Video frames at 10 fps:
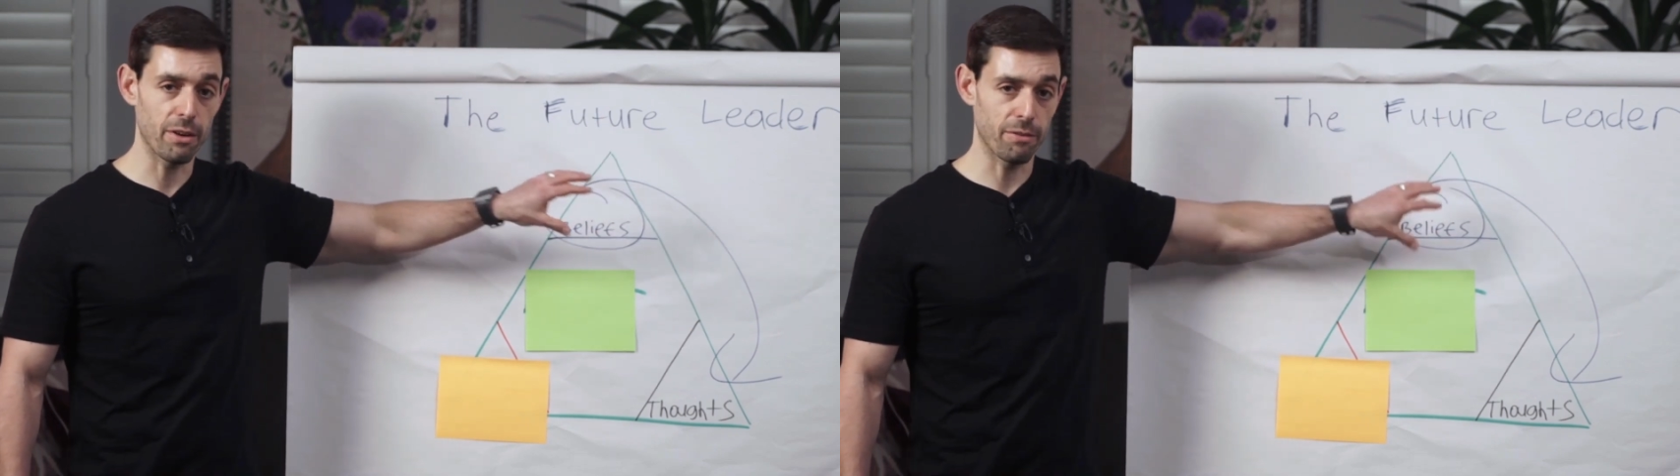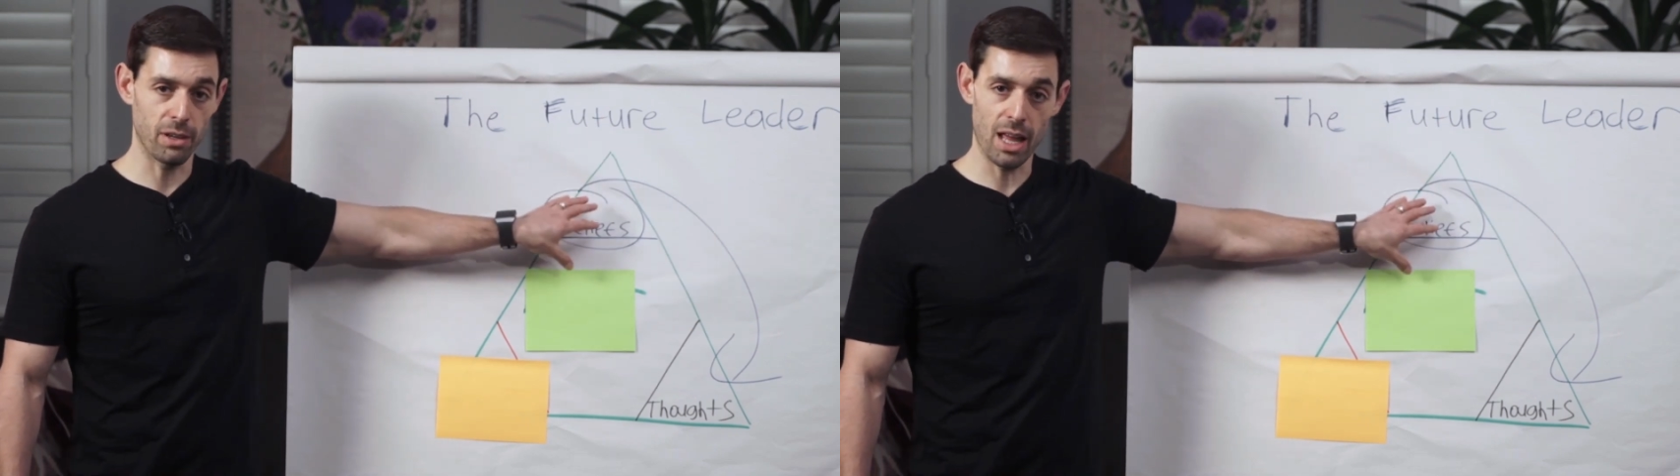
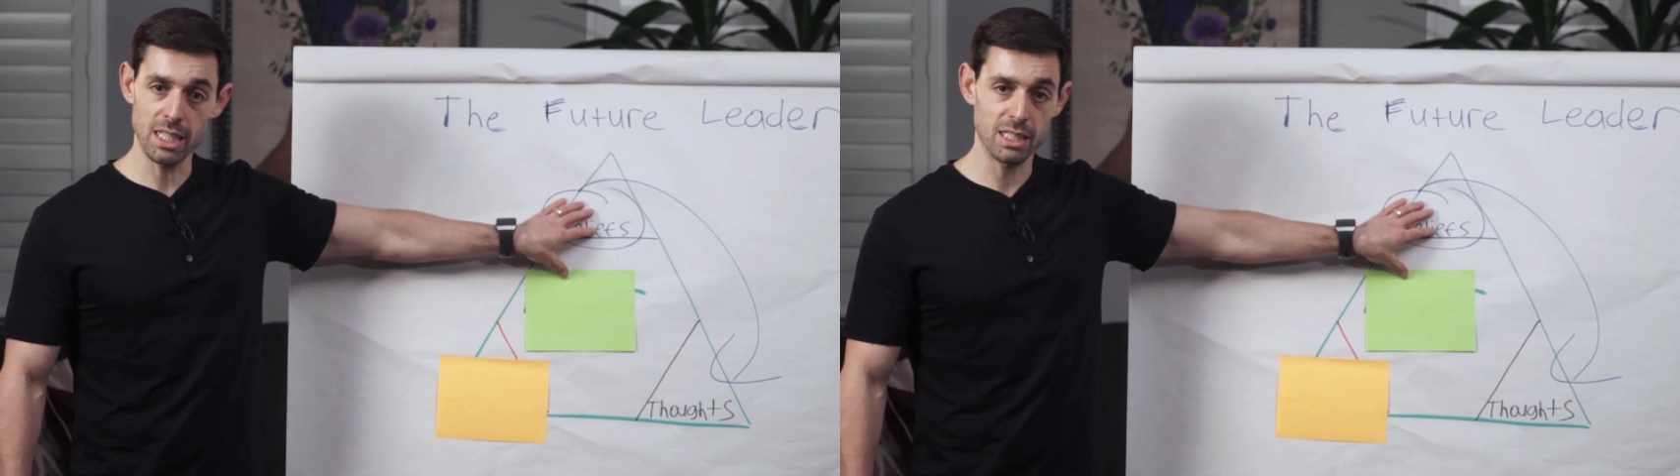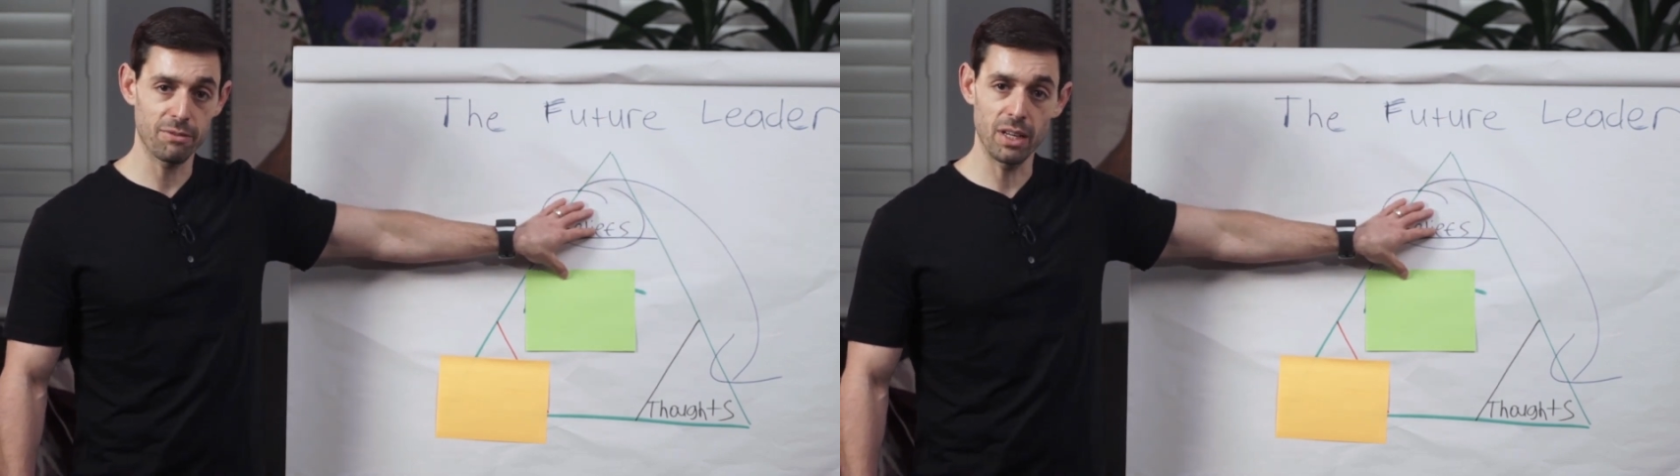your
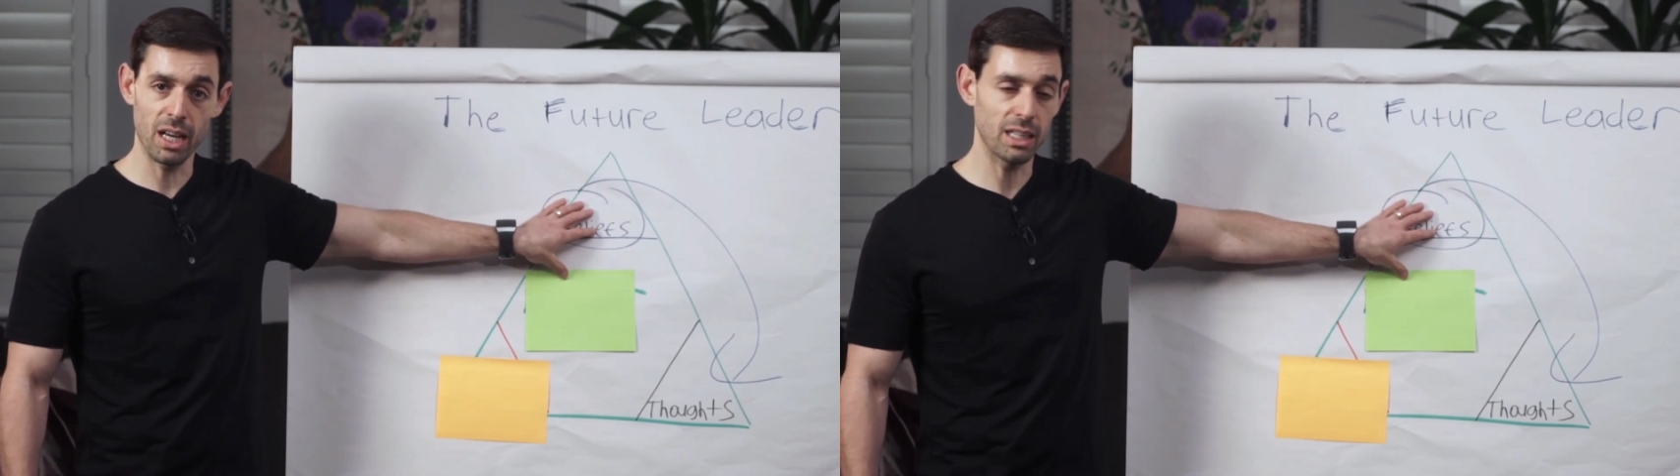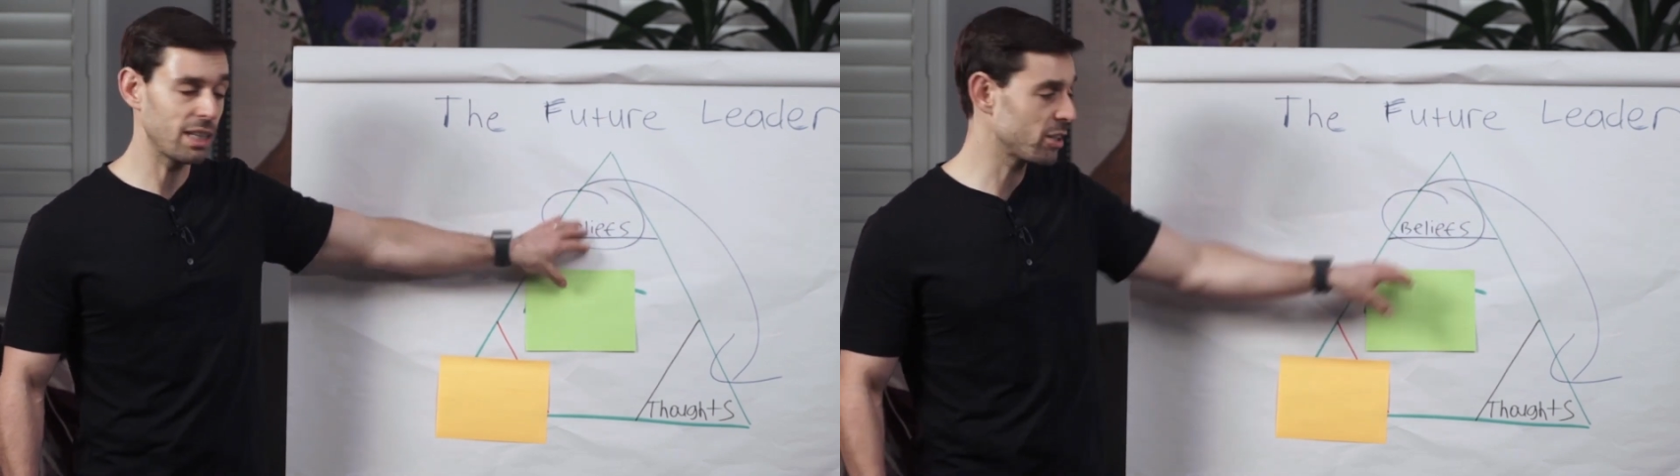philosophy
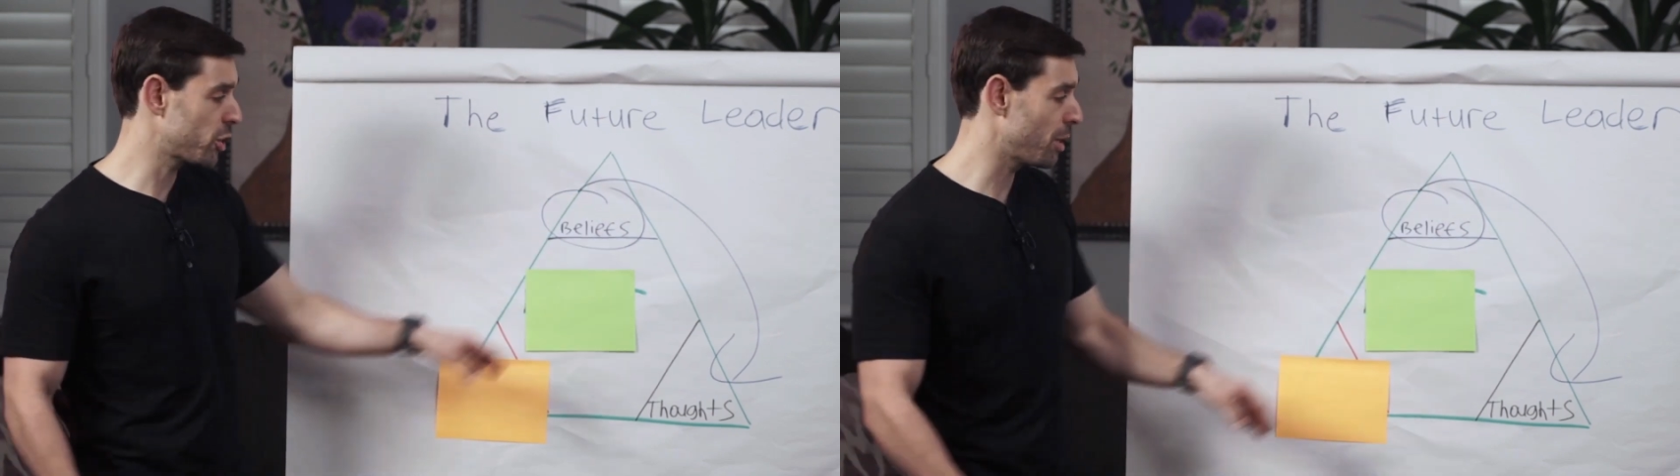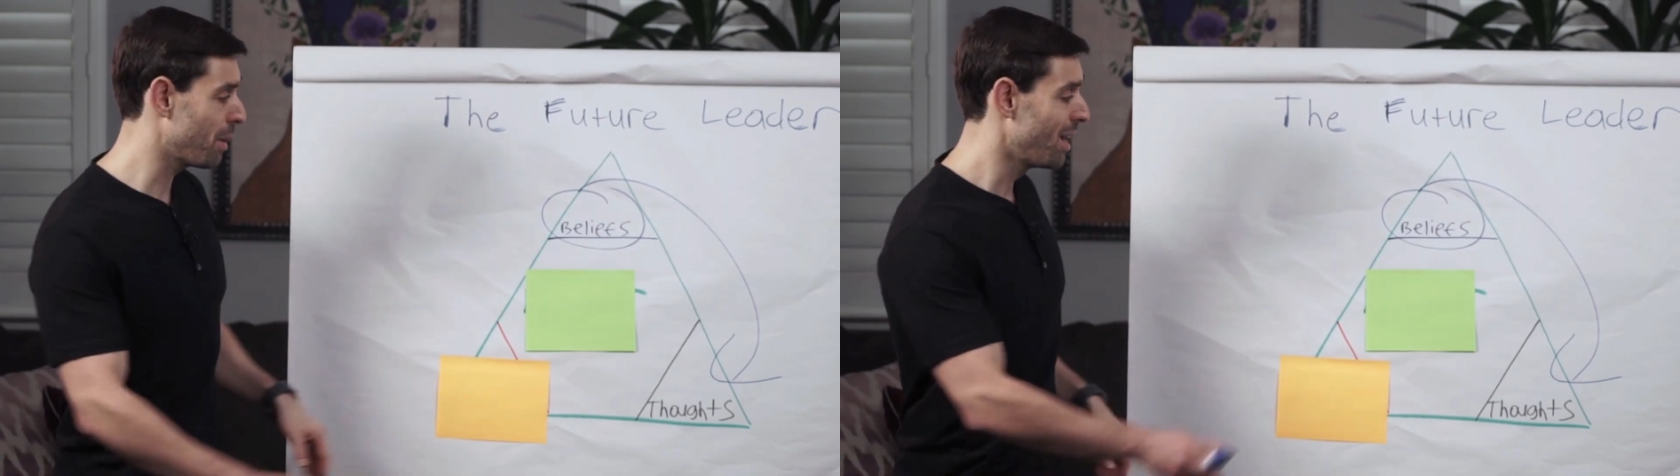on
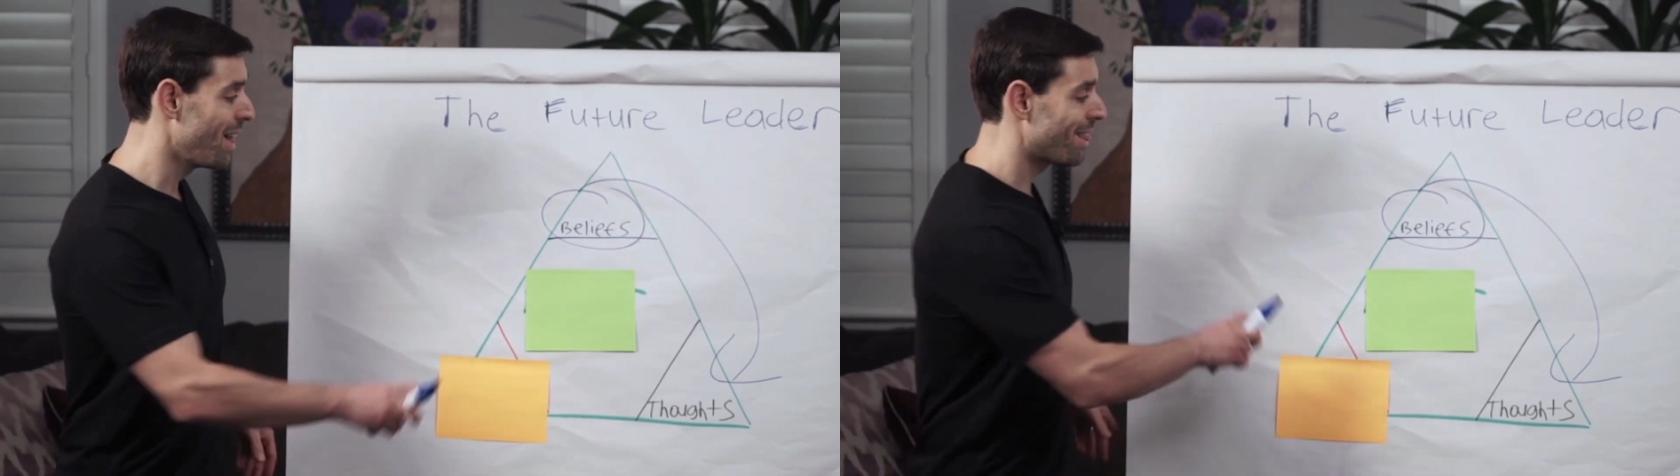leadership,